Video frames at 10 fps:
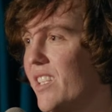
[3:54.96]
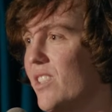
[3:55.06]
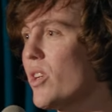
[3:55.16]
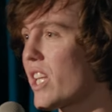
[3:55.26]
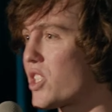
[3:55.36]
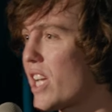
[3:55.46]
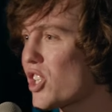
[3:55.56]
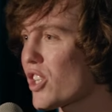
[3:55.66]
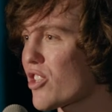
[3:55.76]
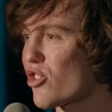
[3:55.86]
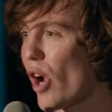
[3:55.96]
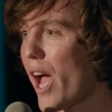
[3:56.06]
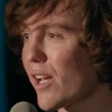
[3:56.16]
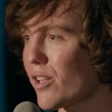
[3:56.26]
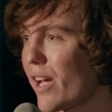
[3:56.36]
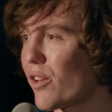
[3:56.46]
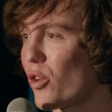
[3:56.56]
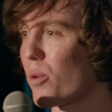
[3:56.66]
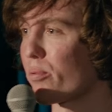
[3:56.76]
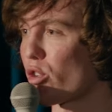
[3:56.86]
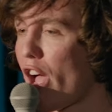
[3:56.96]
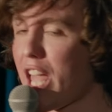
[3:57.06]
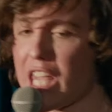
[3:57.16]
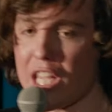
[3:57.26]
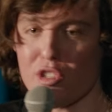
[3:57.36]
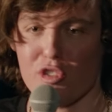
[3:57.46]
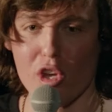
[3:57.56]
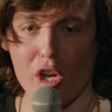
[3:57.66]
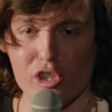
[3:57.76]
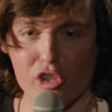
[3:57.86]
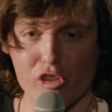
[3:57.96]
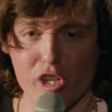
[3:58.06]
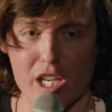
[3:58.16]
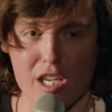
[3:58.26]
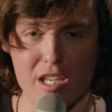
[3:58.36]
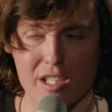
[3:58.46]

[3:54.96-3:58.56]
What are you teaching this dragon? How to do brain surgery?